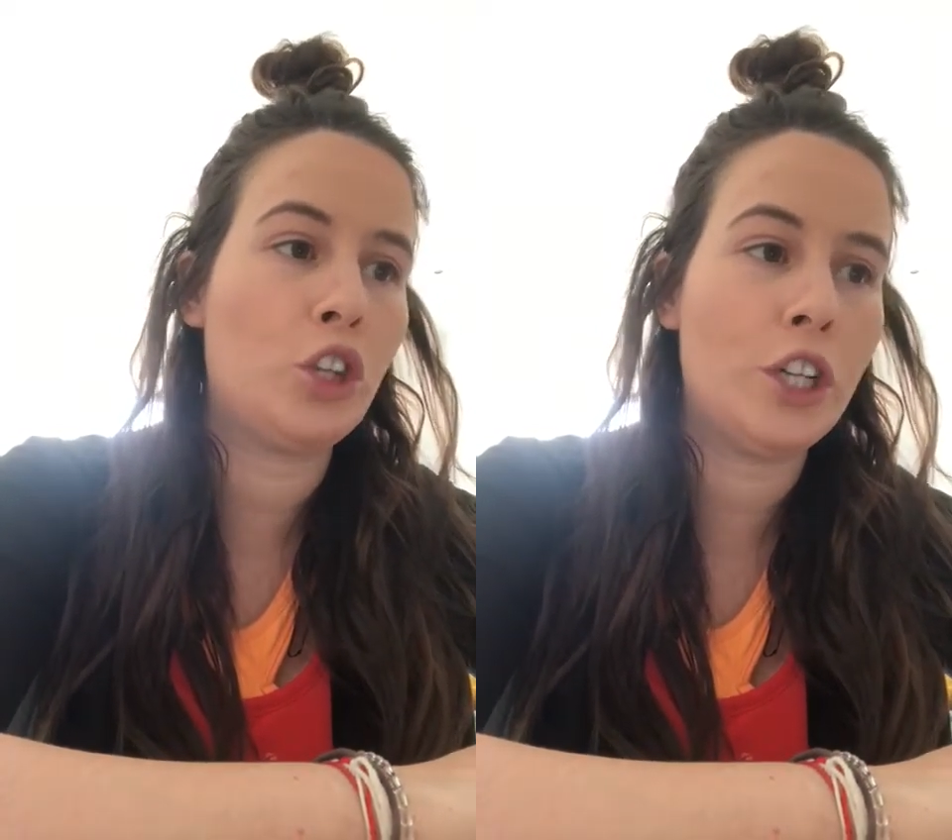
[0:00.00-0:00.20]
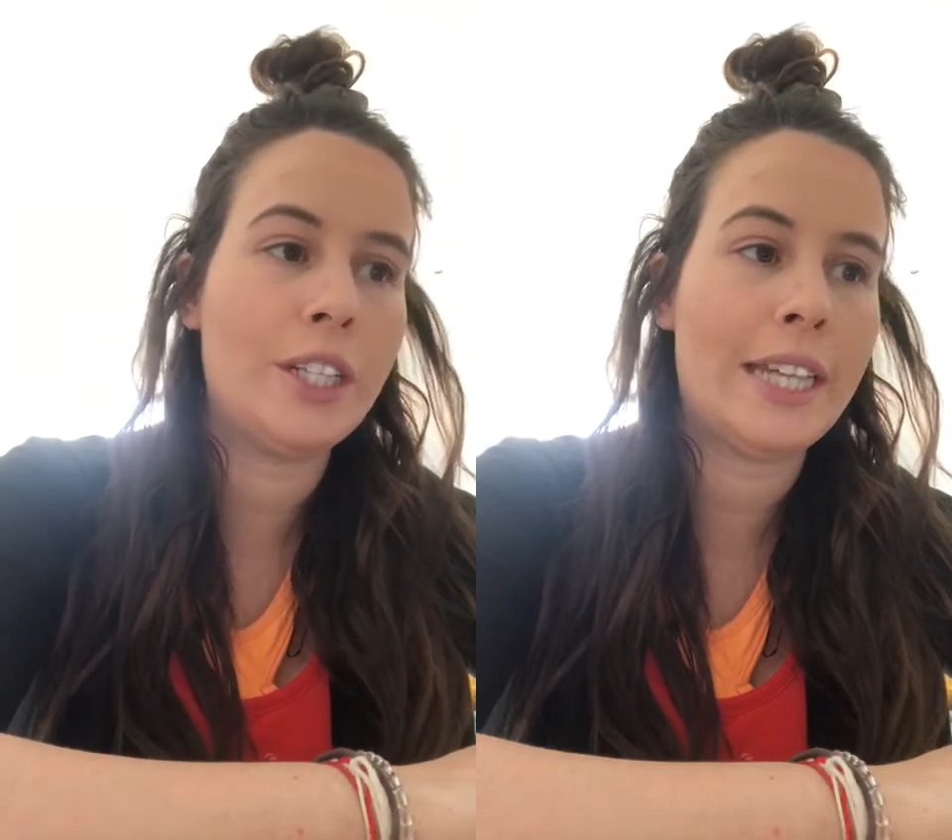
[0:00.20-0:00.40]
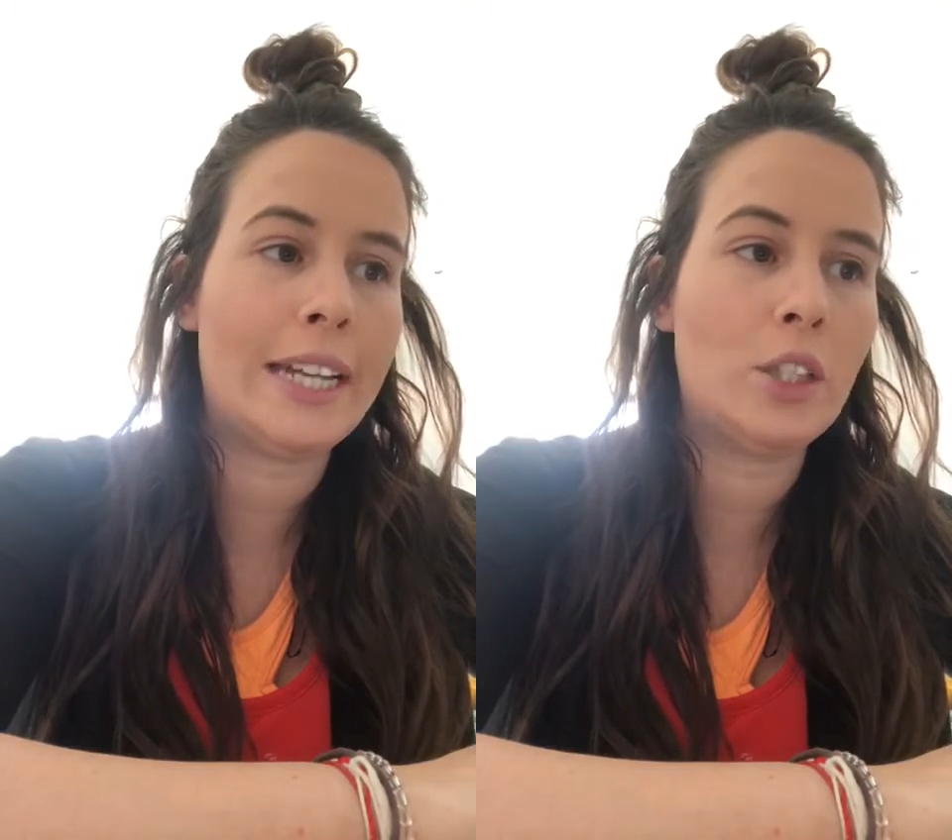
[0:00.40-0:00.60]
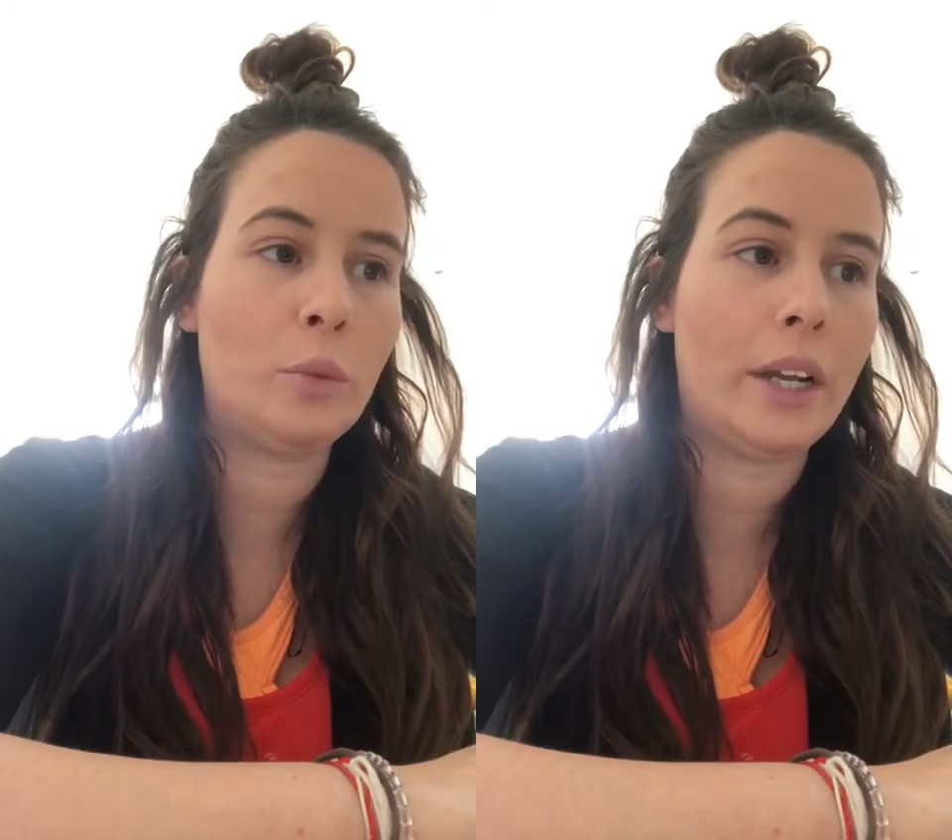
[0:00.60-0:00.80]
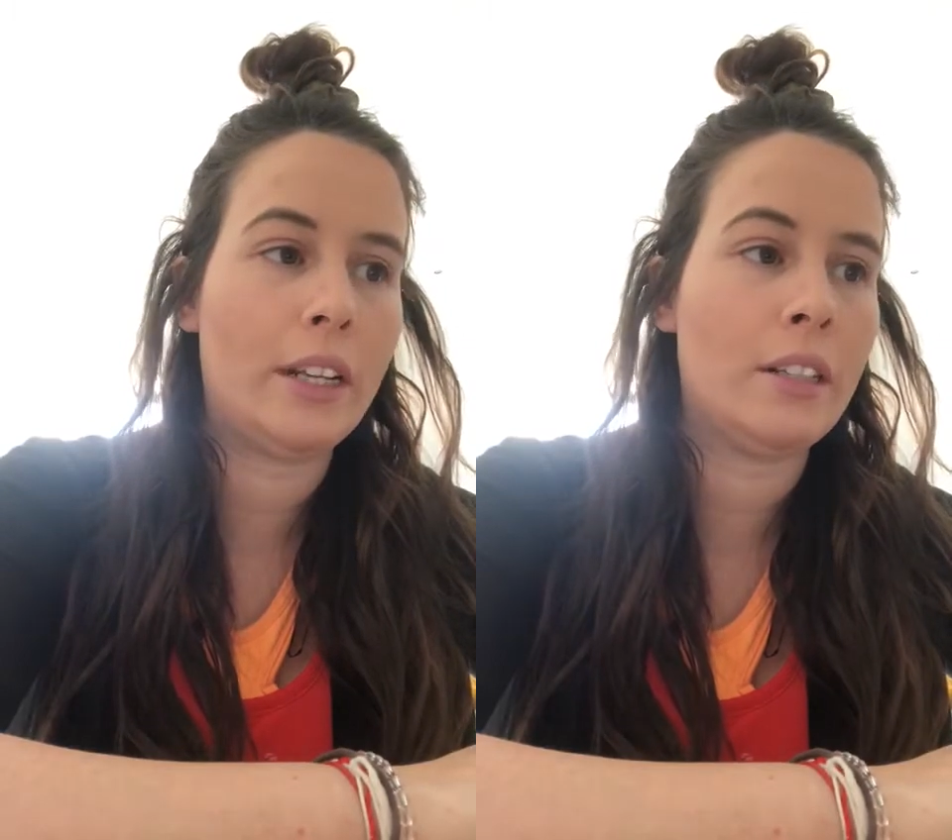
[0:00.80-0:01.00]
good sense
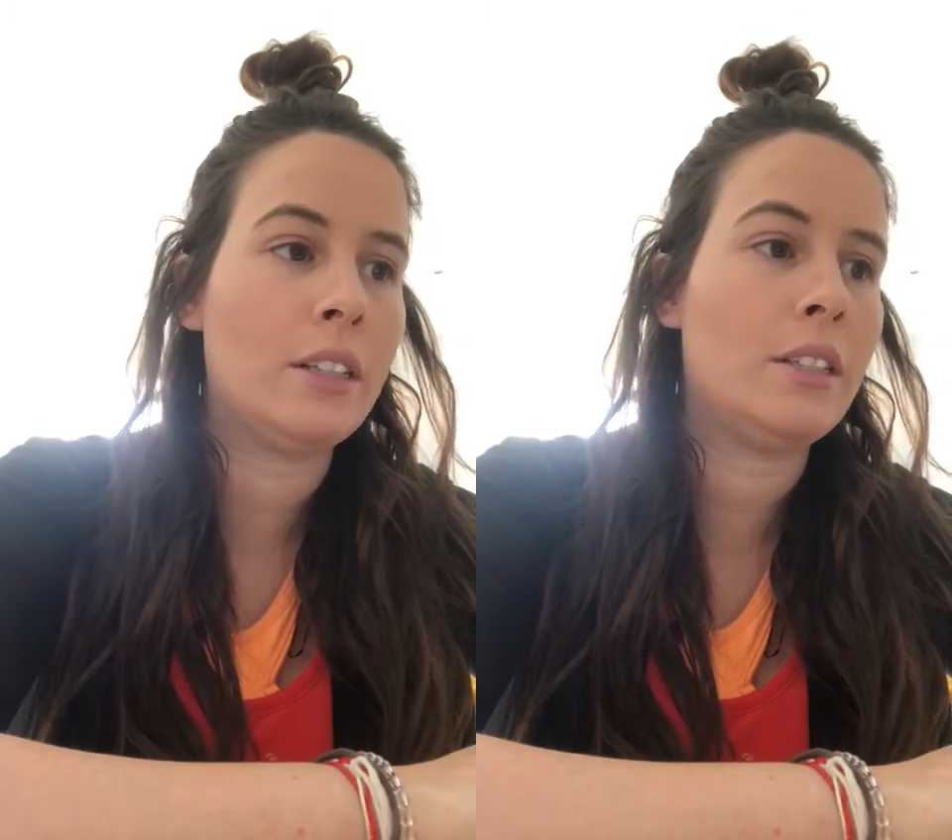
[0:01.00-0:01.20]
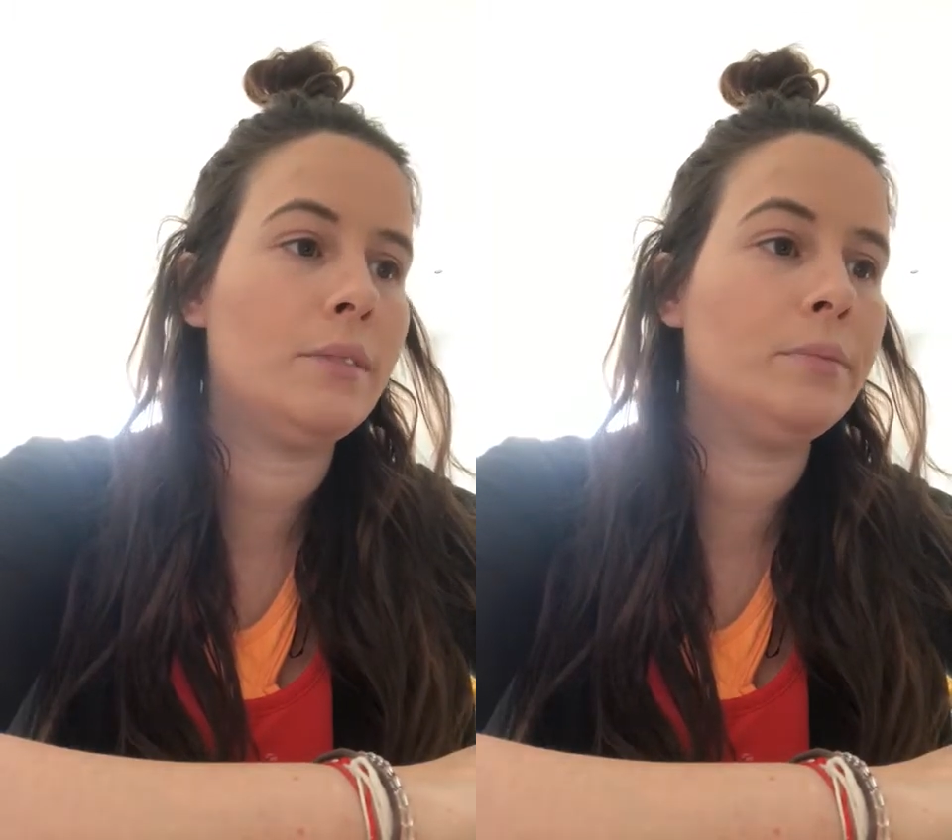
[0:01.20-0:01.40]
wins?